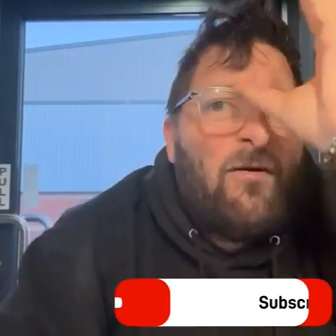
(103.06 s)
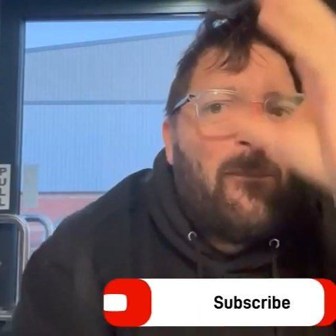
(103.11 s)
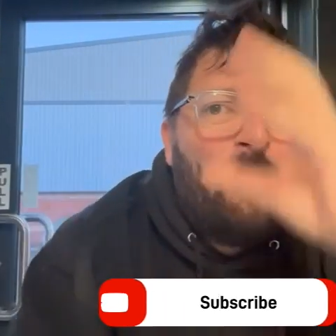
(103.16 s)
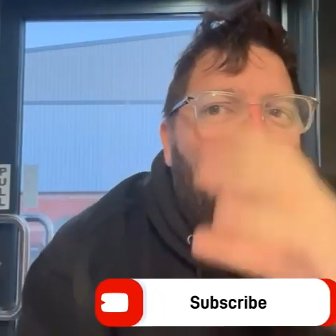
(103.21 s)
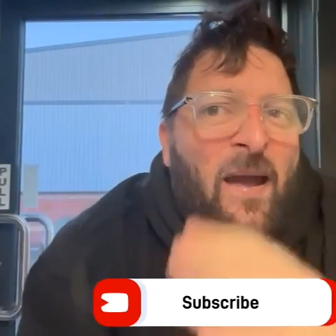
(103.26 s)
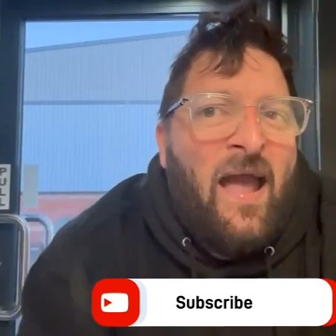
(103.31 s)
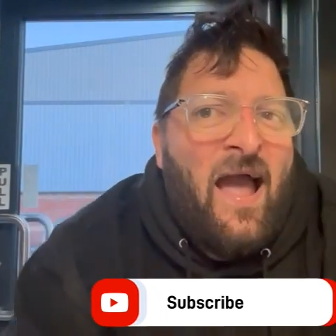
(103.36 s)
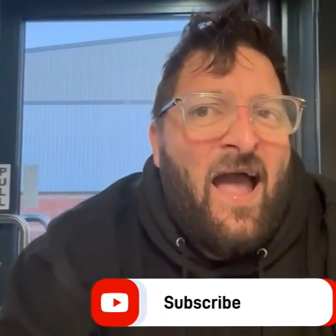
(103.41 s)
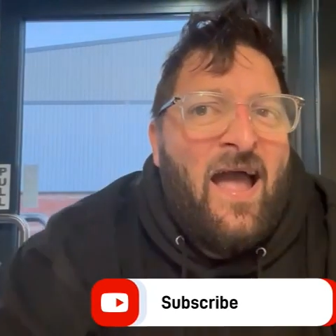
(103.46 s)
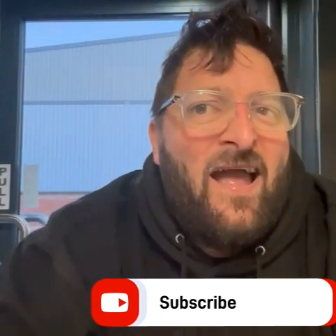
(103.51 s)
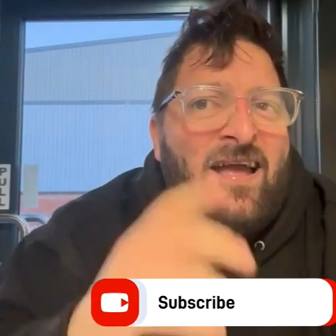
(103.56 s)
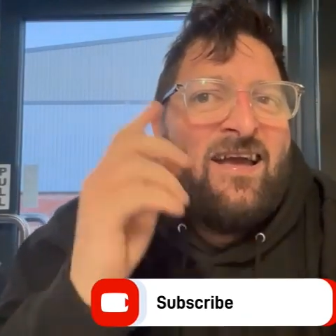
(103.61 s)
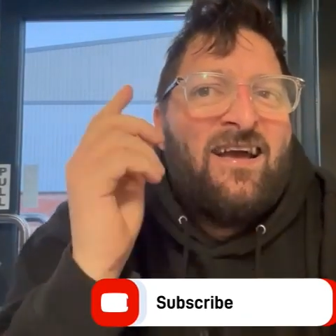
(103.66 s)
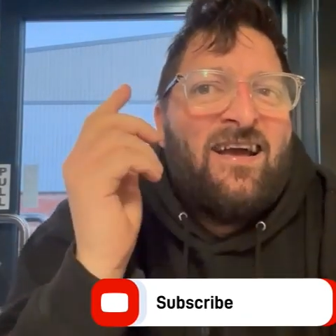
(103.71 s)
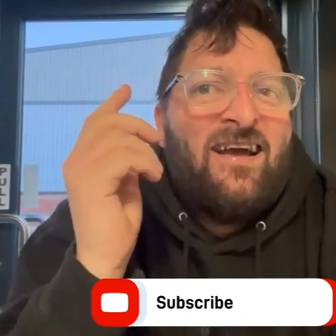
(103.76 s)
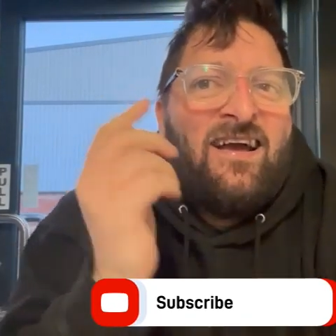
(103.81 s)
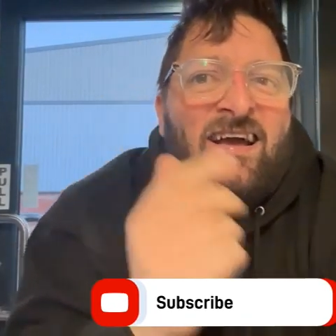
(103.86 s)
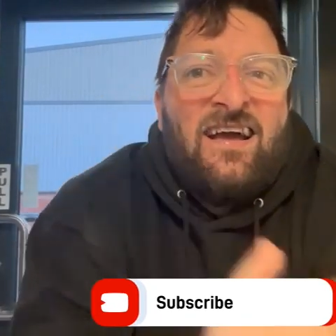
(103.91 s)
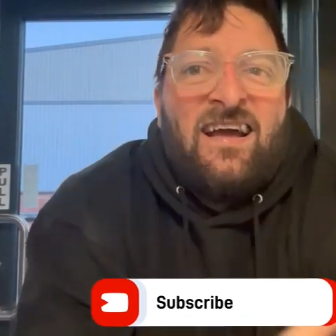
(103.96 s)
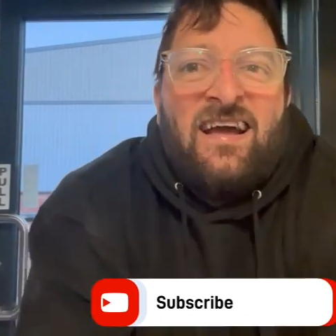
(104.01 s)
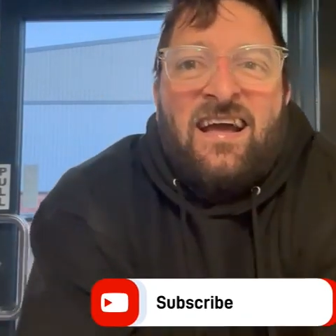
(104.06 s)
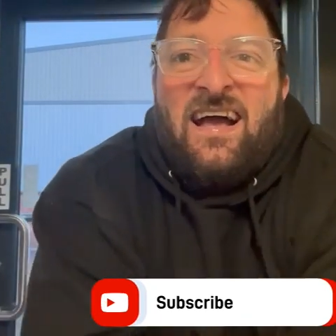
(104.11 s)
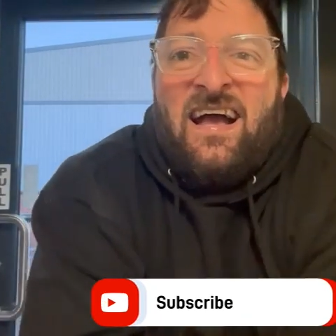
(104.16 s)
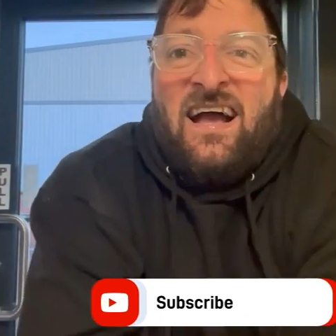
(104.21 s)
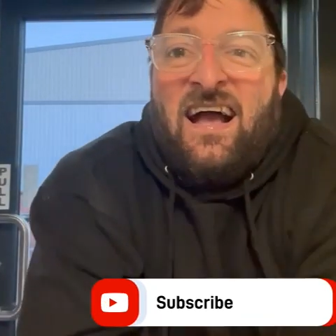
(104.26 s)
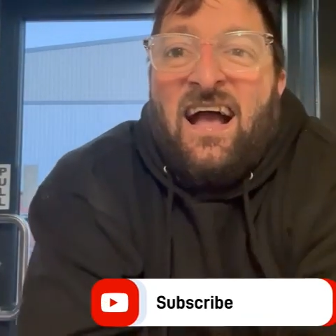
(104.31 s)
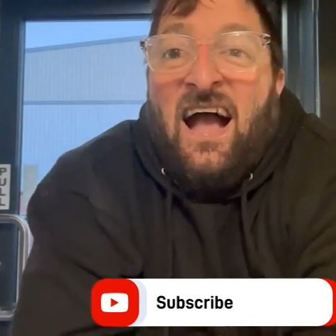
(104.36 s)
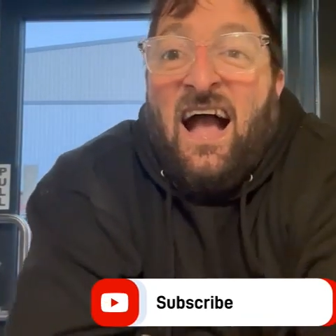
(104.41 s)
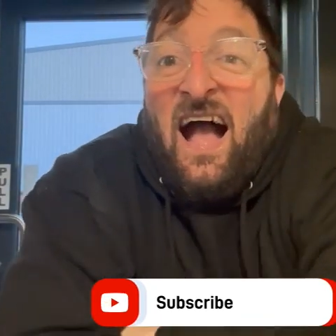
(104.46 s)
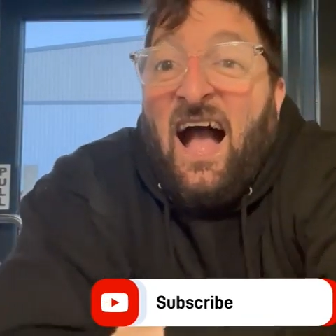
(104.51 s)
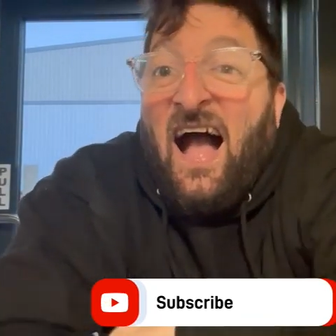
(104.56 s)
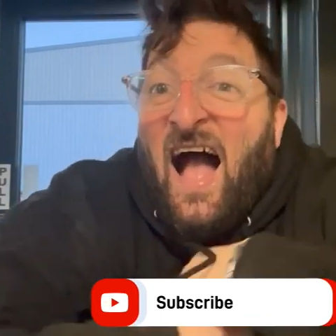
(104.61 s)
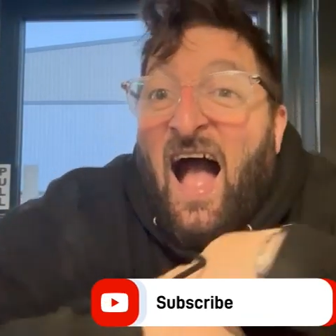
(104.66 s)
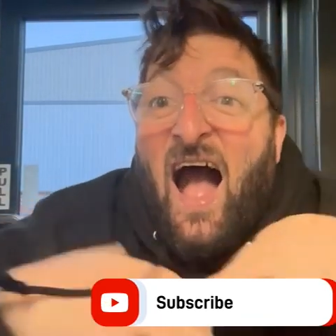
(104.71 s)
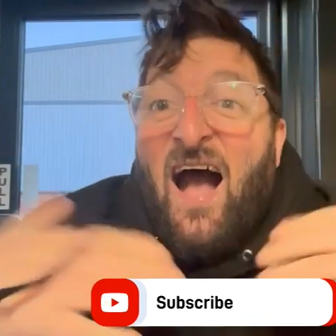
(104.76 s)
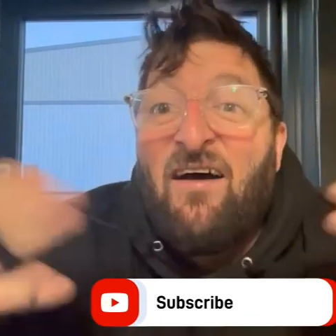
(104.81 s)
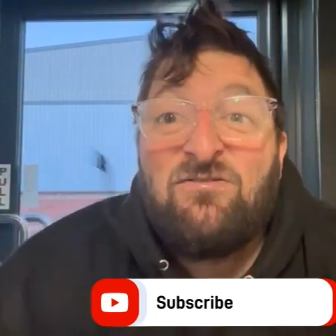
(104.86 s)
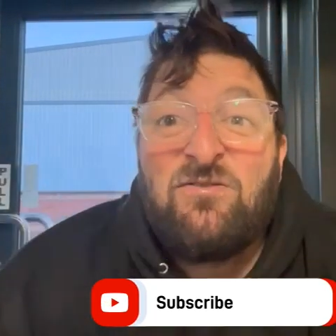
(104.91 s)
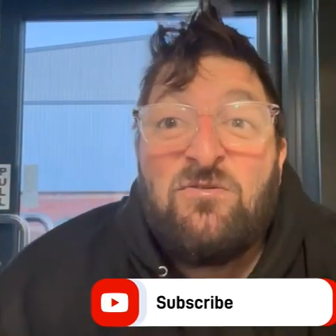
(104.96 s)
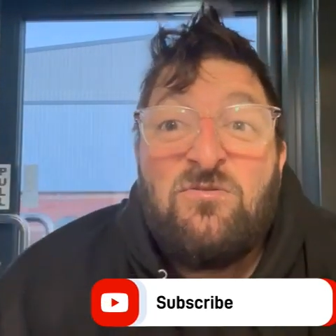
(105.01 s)
beer
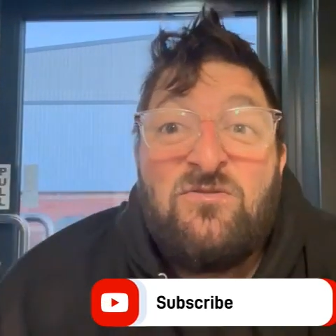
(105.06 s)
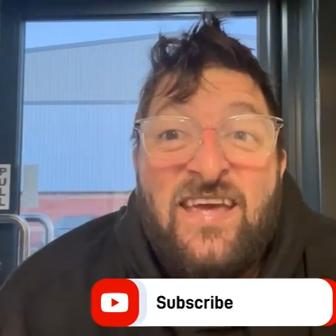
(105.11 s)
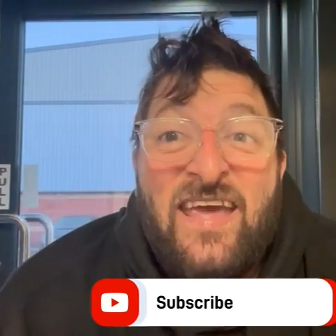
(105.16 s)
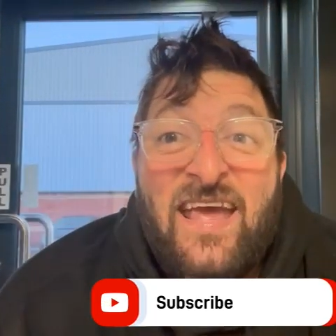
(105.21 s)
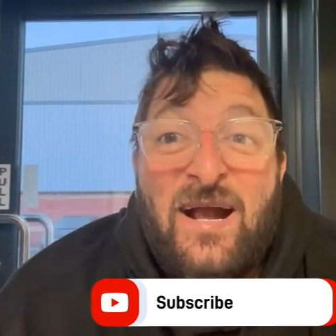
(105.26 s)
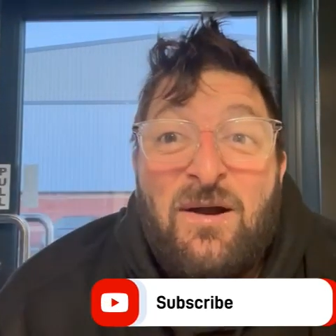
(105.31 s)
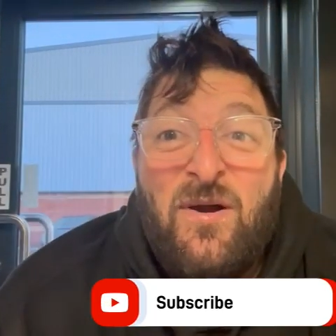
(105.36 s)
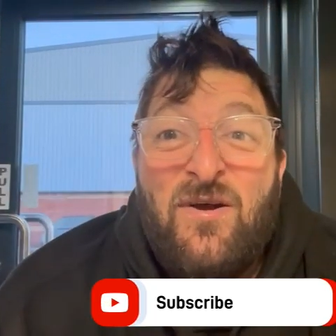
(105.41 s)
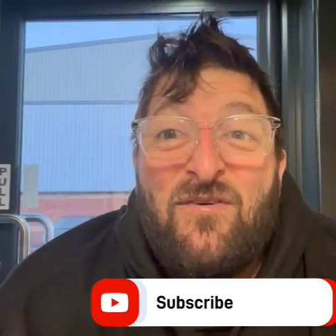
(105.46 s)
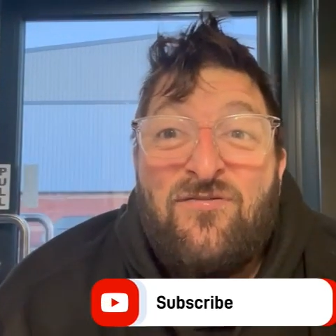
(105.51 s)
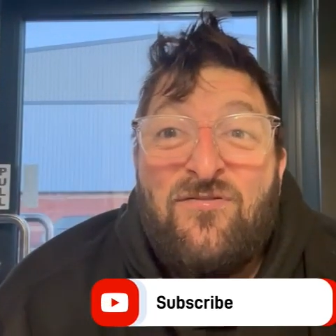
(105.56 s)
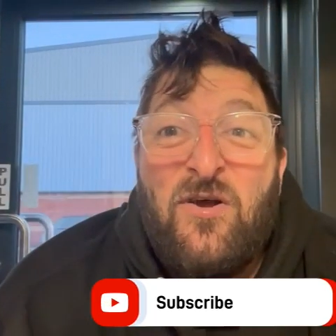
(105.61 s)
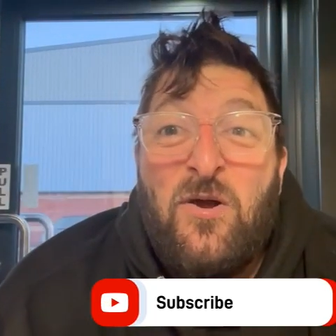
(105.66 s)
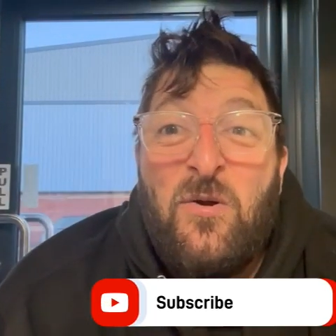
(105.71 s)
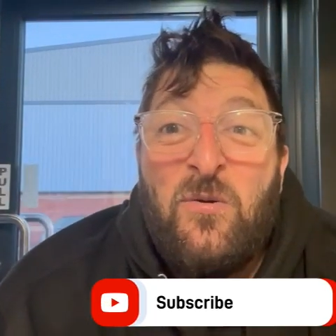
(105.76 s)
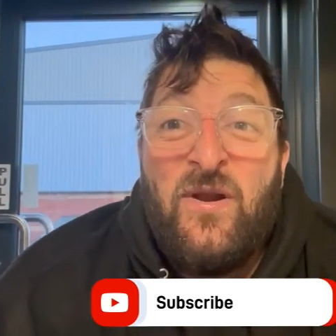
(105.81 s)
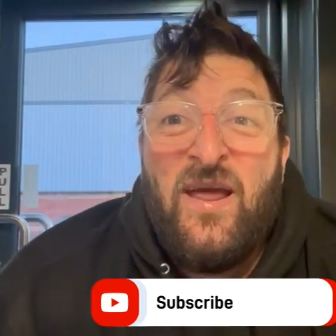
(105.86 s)
have some takeaway food.